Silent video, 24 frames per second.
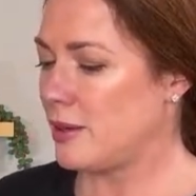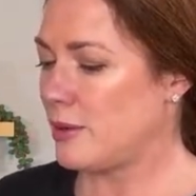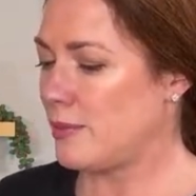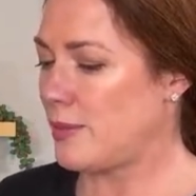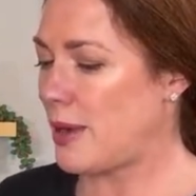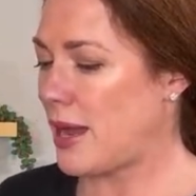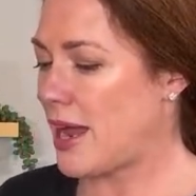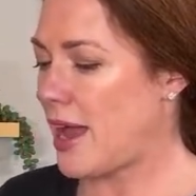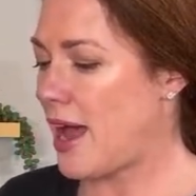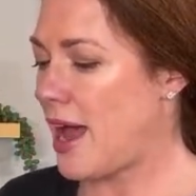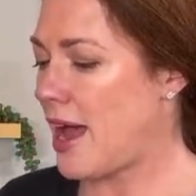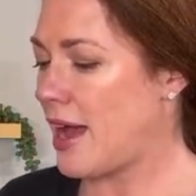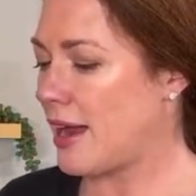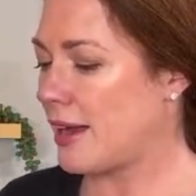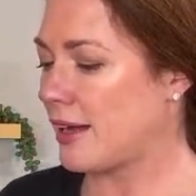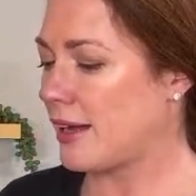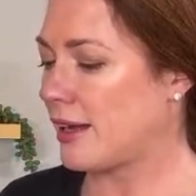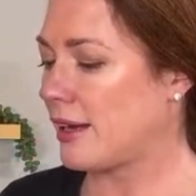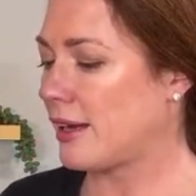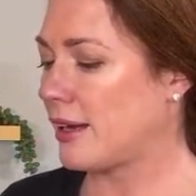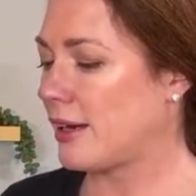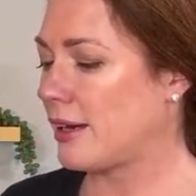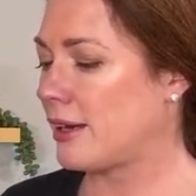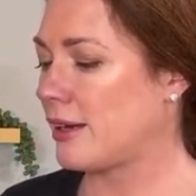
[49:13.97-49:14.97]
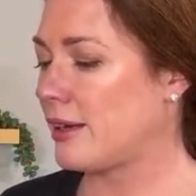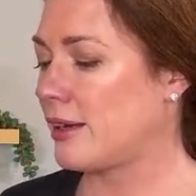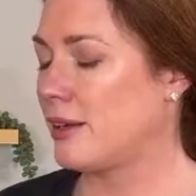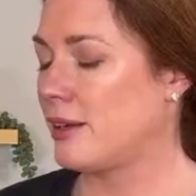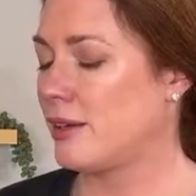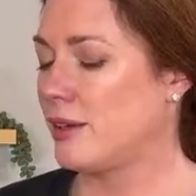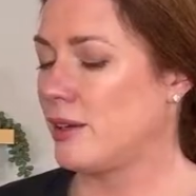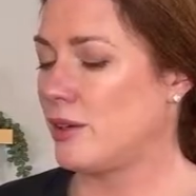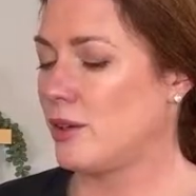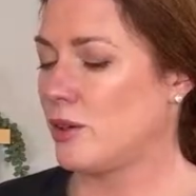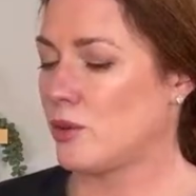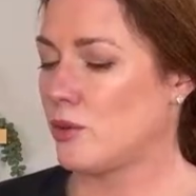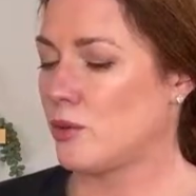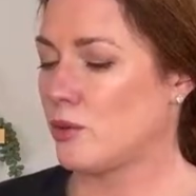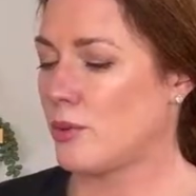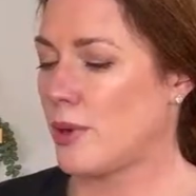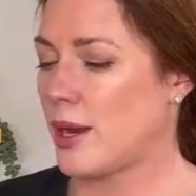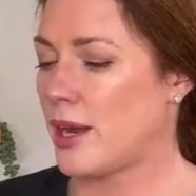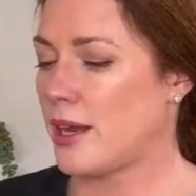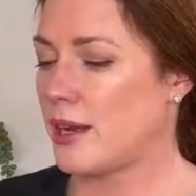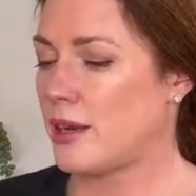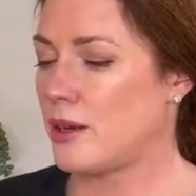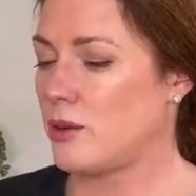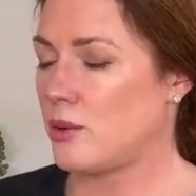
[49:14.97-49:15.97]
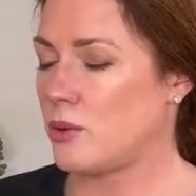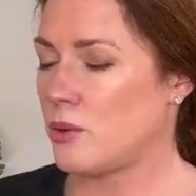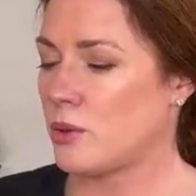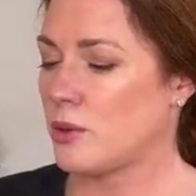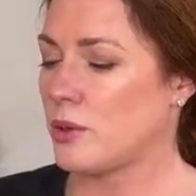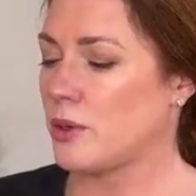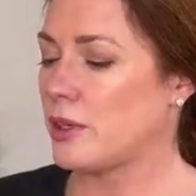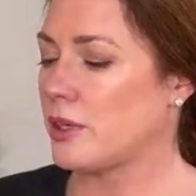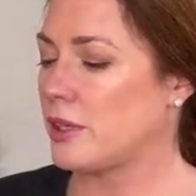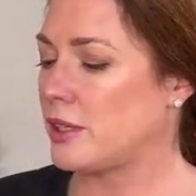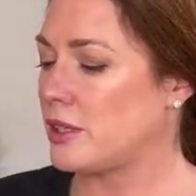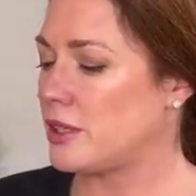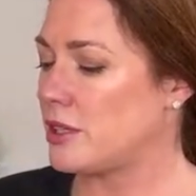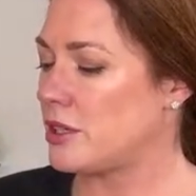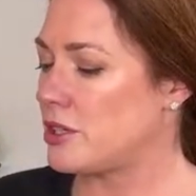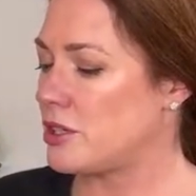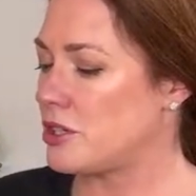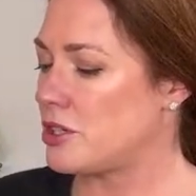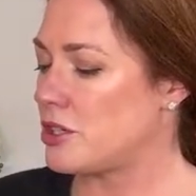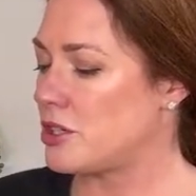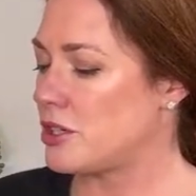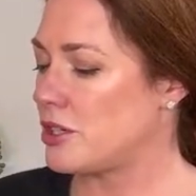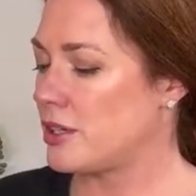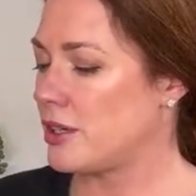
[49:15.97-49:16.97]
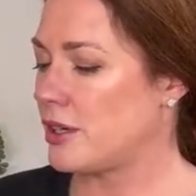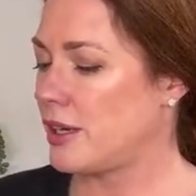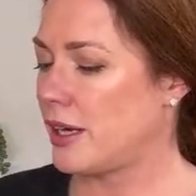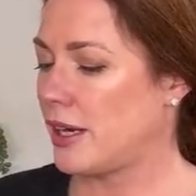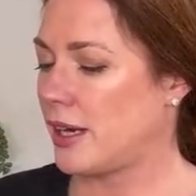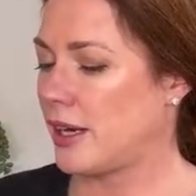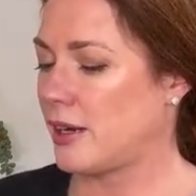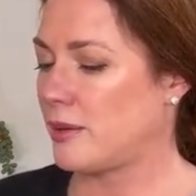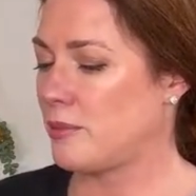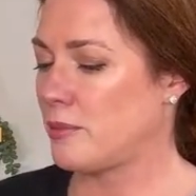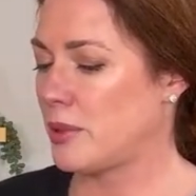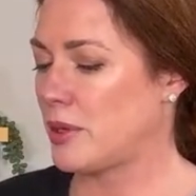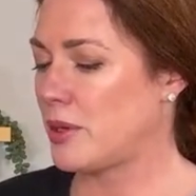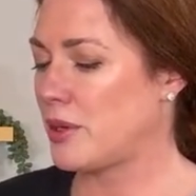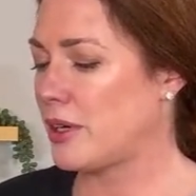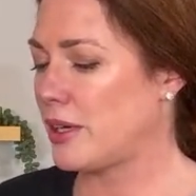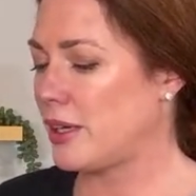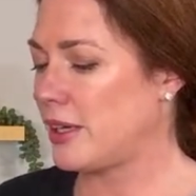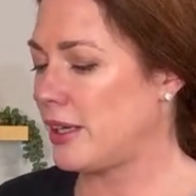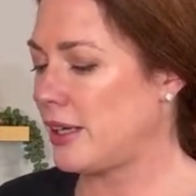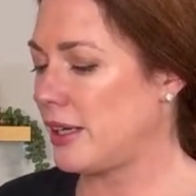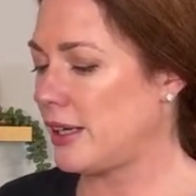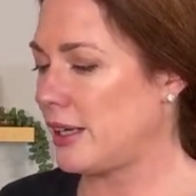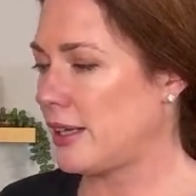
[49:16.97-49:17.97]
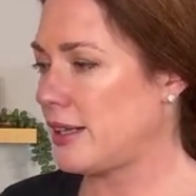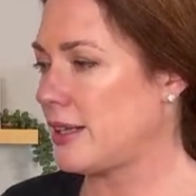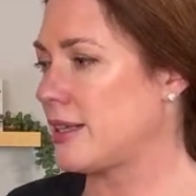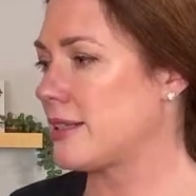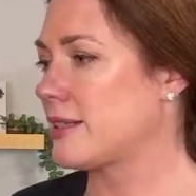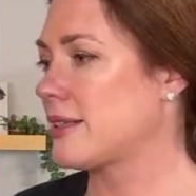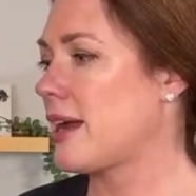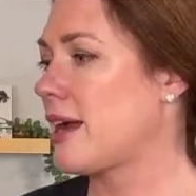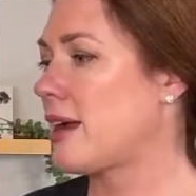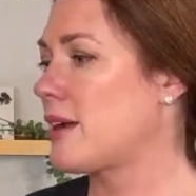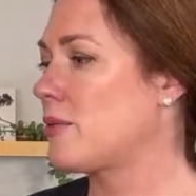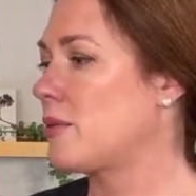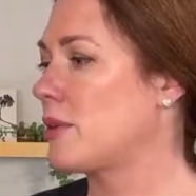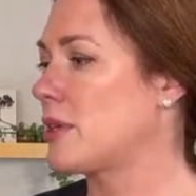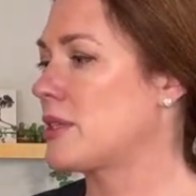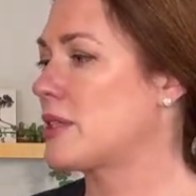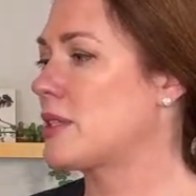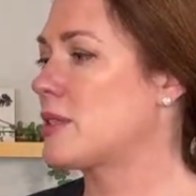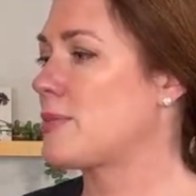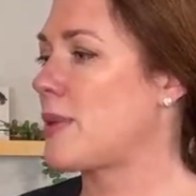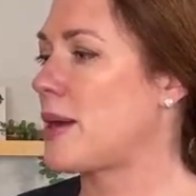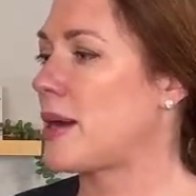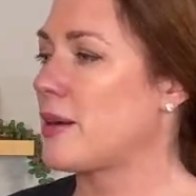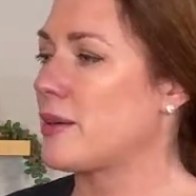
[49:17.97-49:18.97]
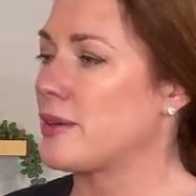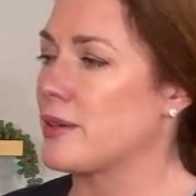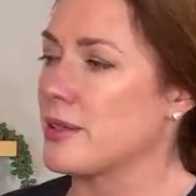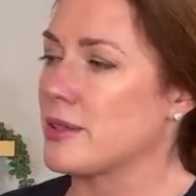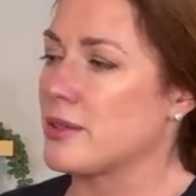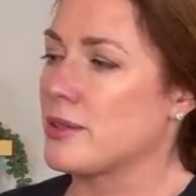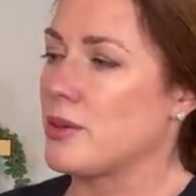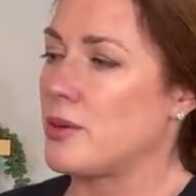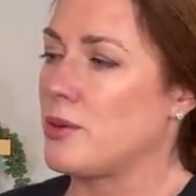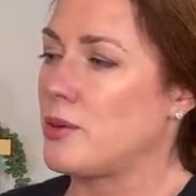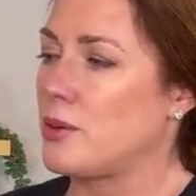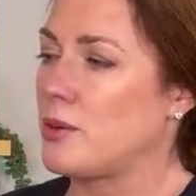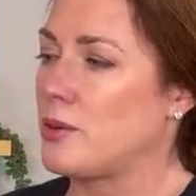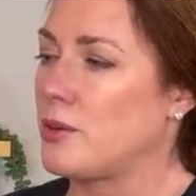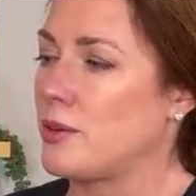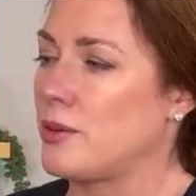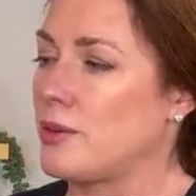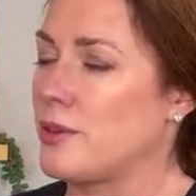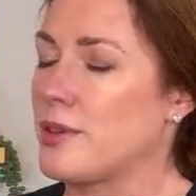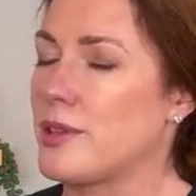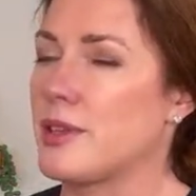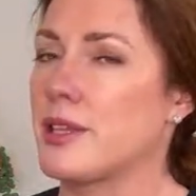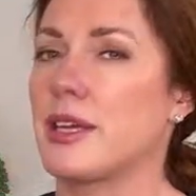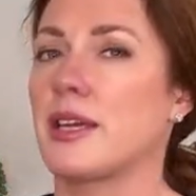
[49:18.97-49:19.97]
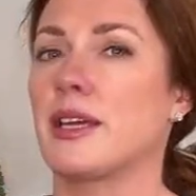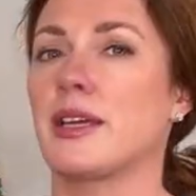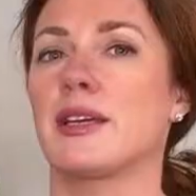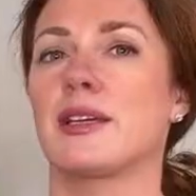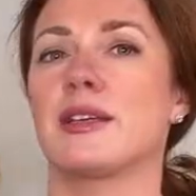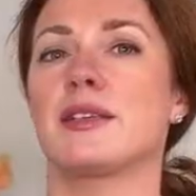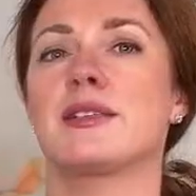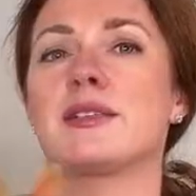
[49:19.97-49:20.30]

by adding red, orange, and burgundy, and that's kind of what inspired this whole thing.